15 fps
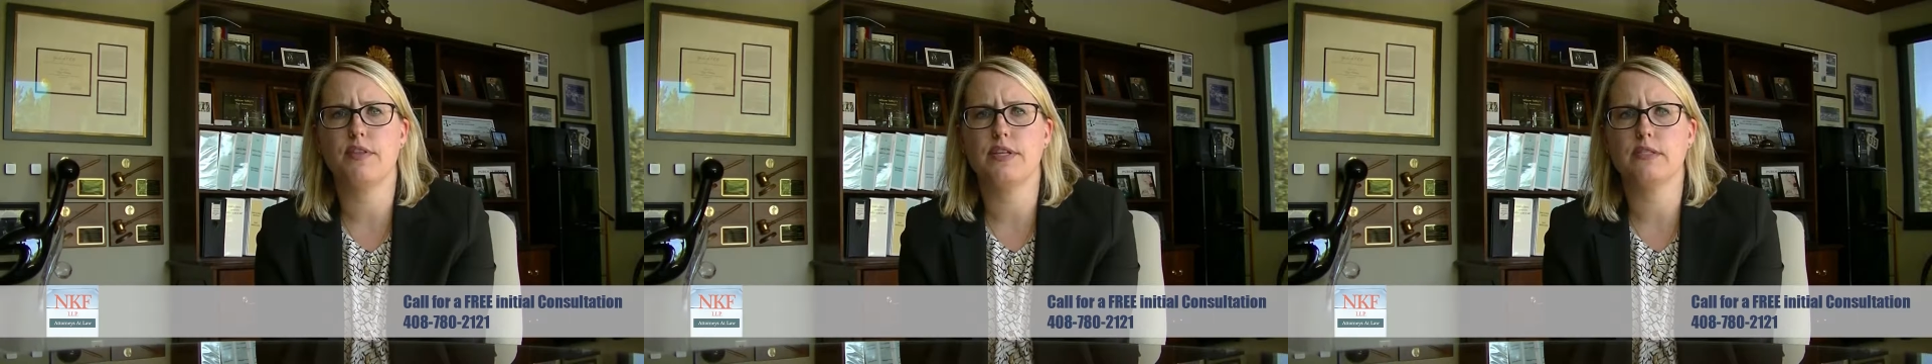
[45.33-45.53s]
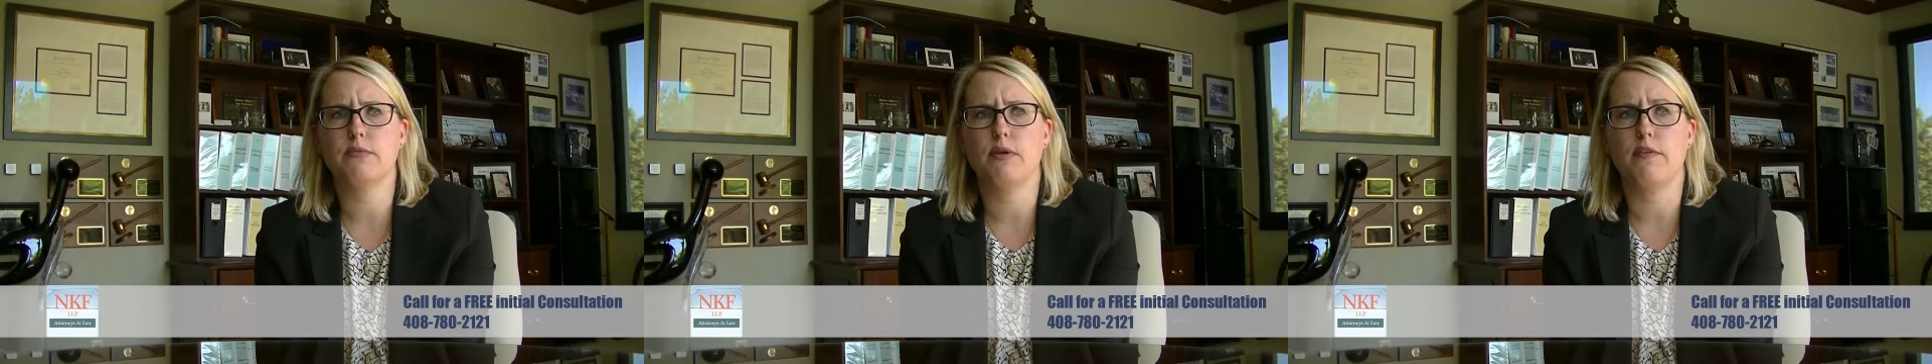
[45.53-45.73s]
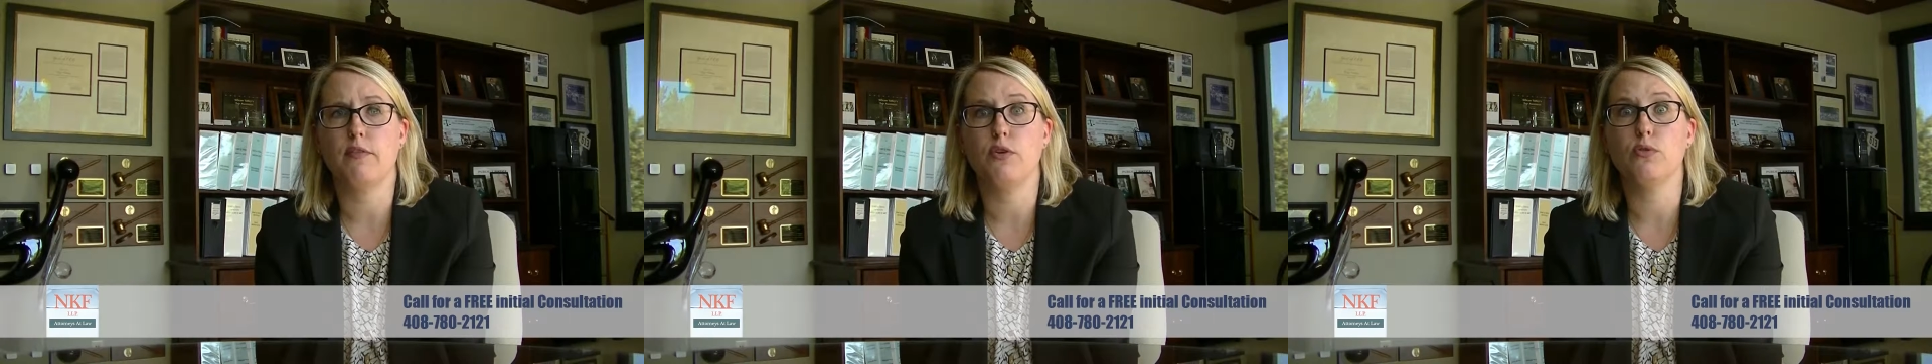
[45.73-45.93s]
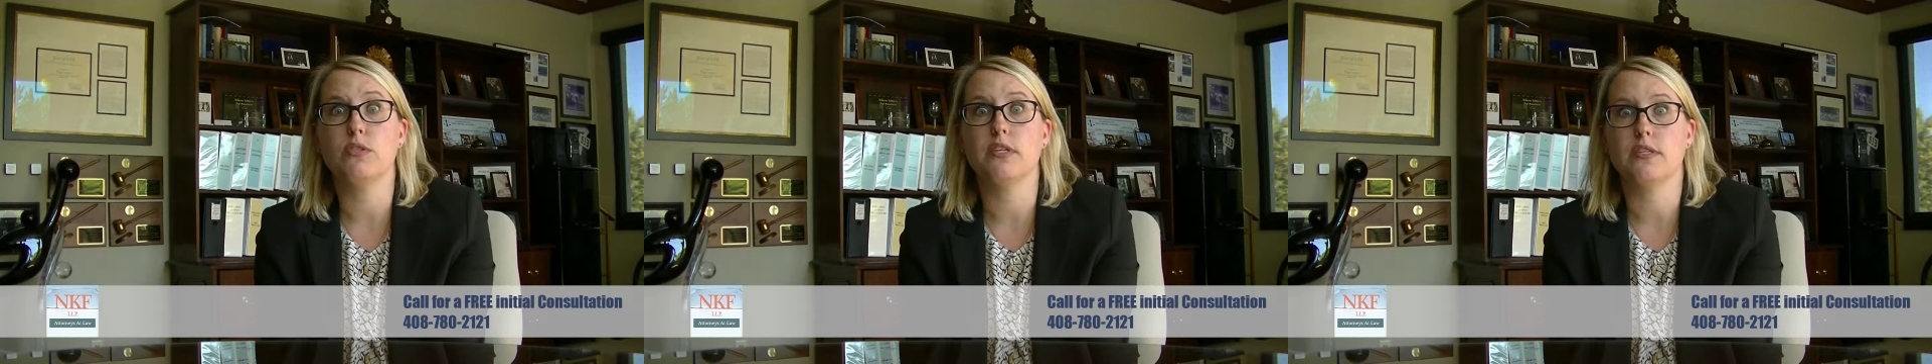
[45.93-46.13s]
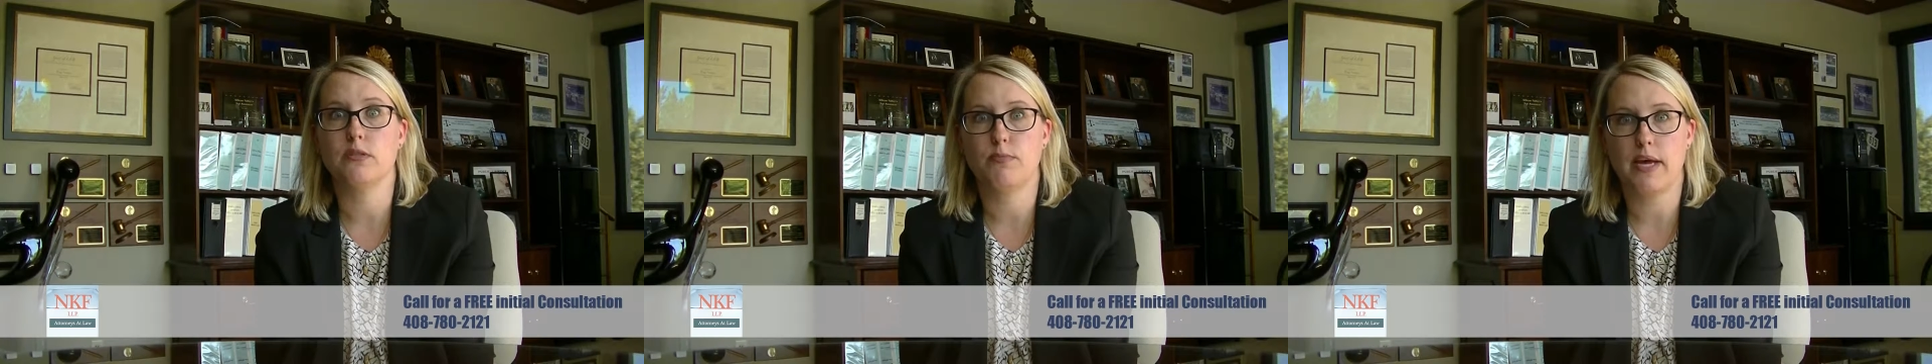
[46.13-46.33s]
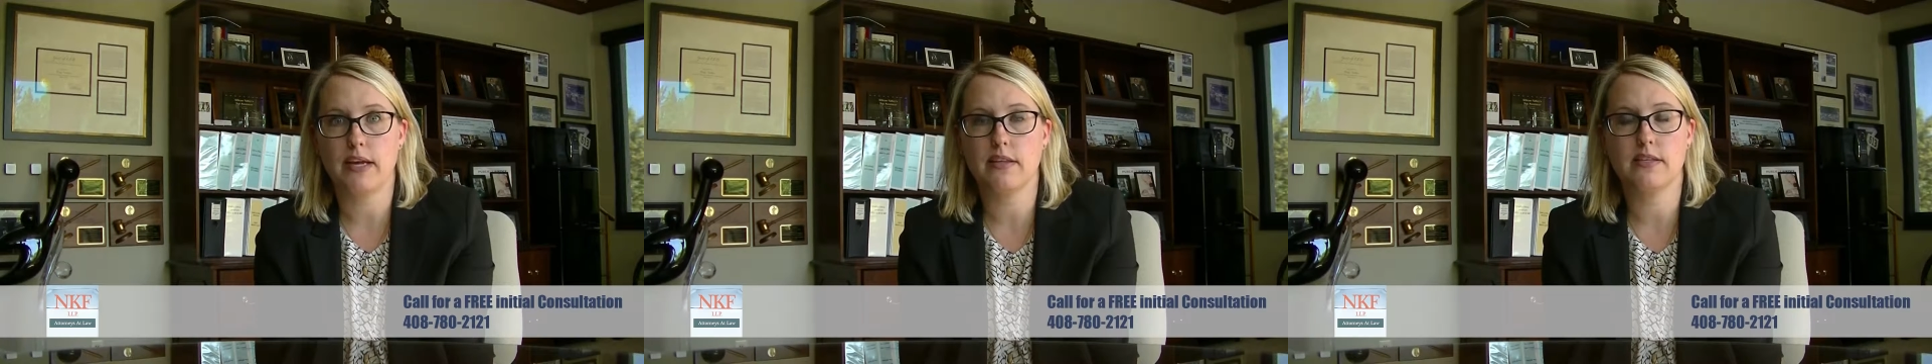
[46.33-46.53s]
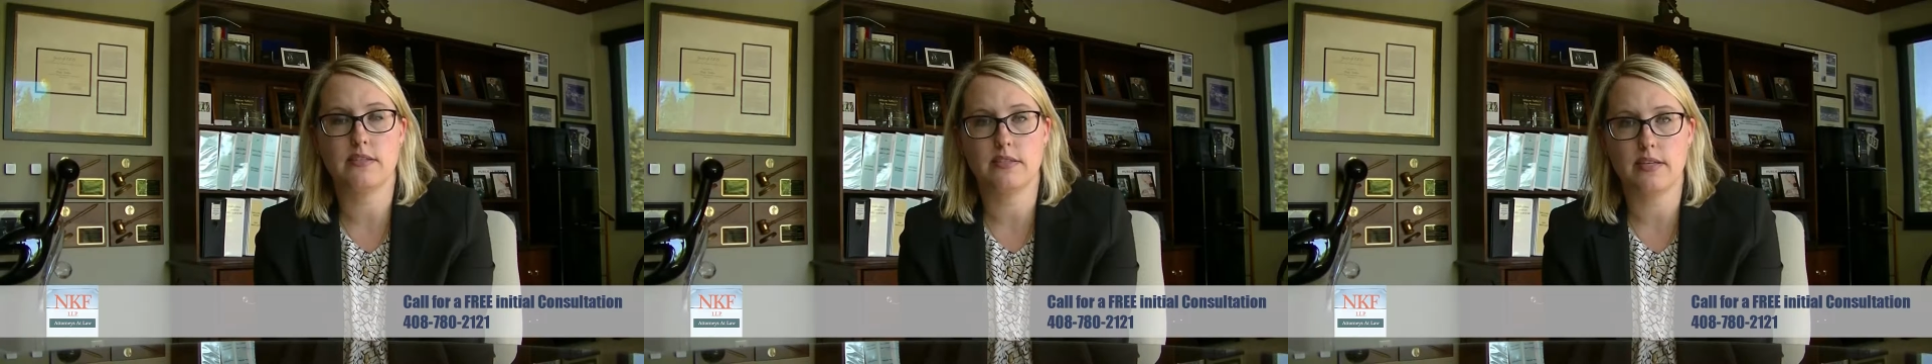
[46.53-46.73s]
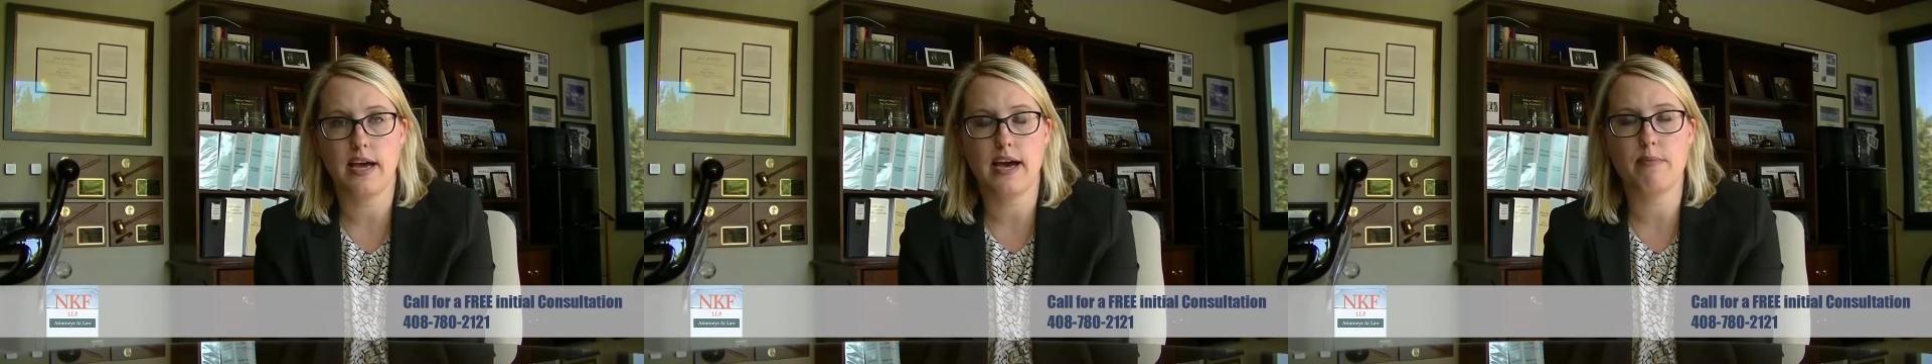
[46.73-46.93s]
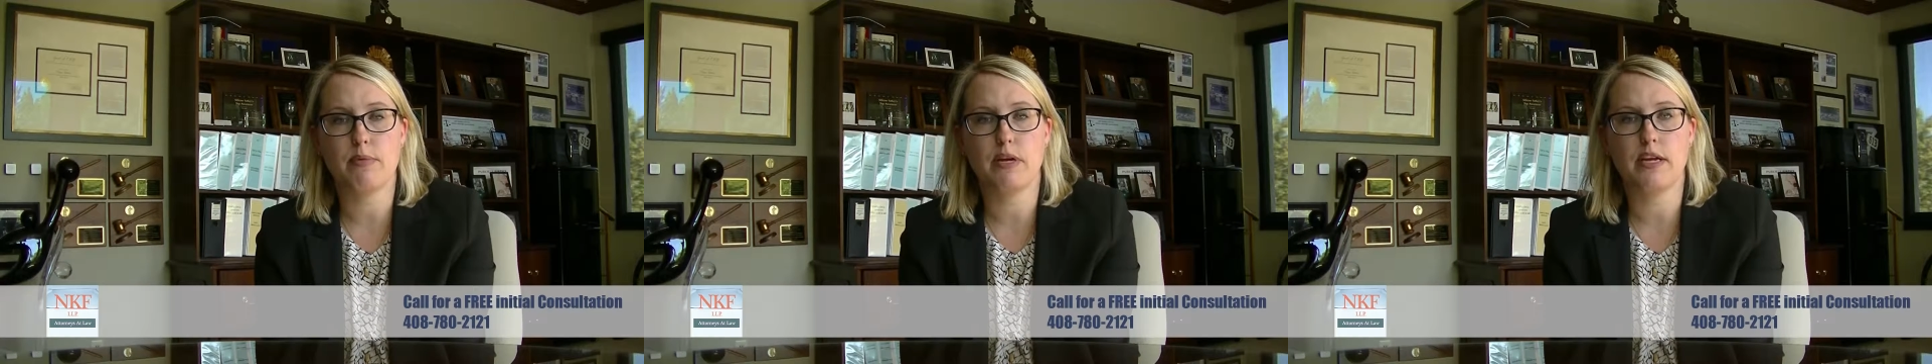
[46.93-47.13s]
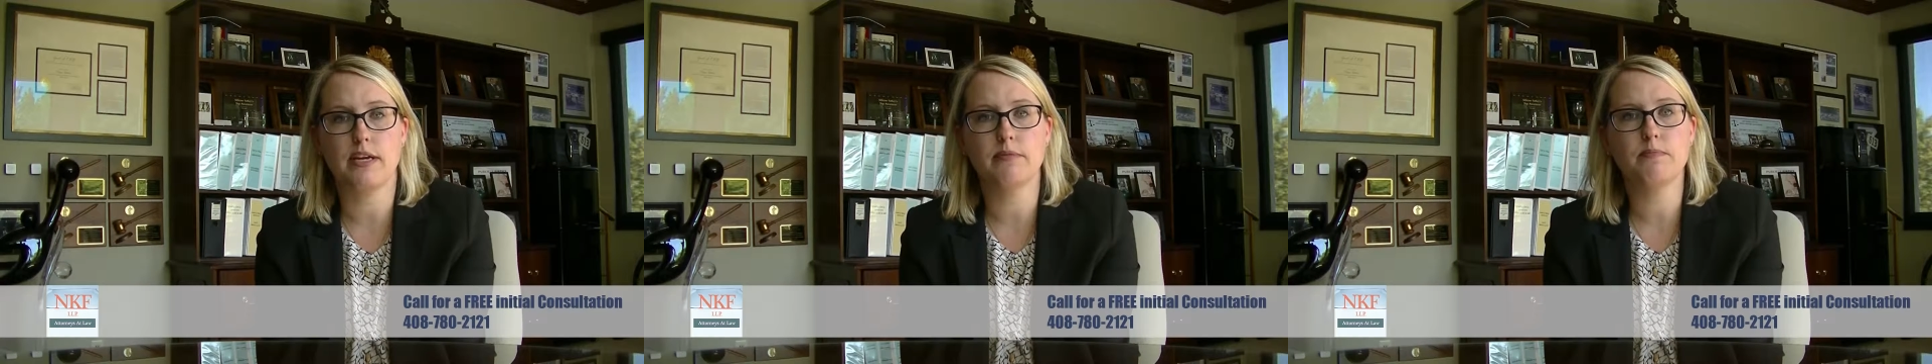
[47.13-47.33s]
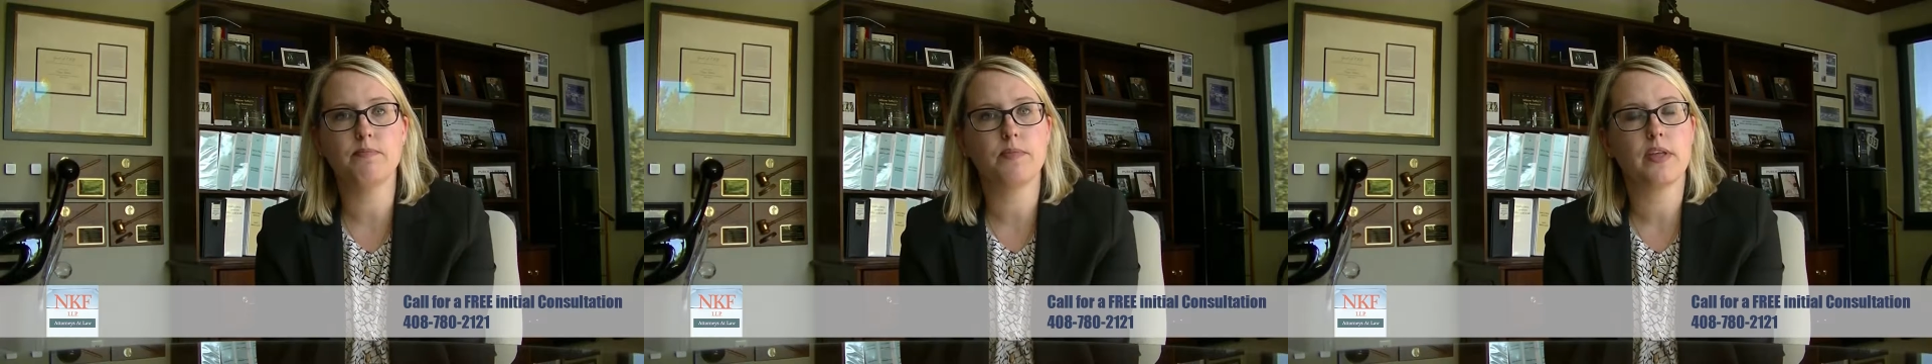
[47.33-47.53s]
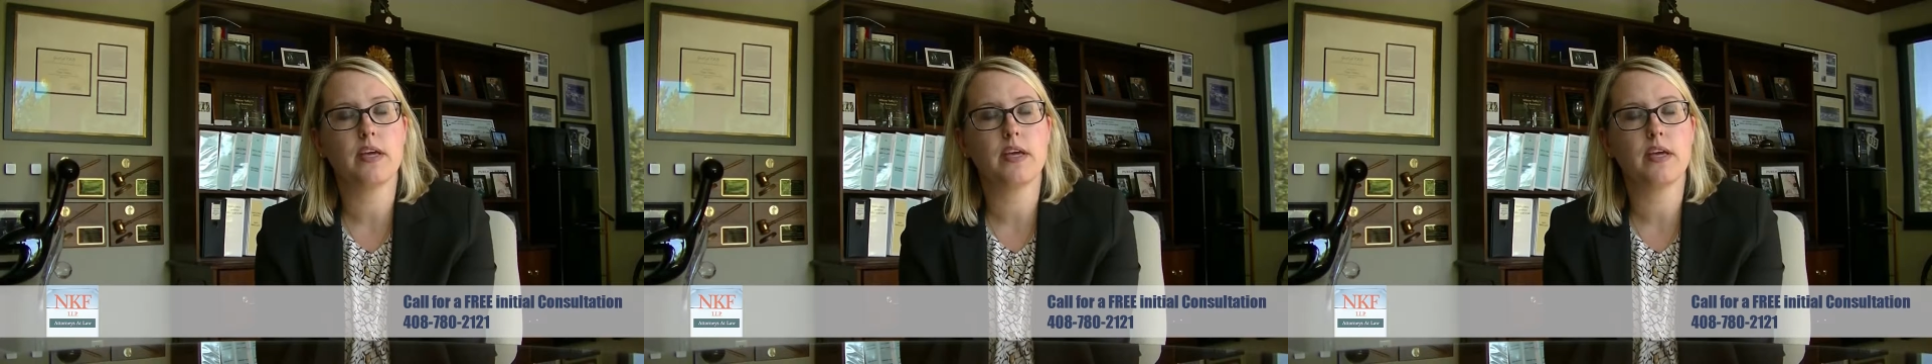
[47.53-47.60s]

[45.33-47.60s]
you suspect this is happening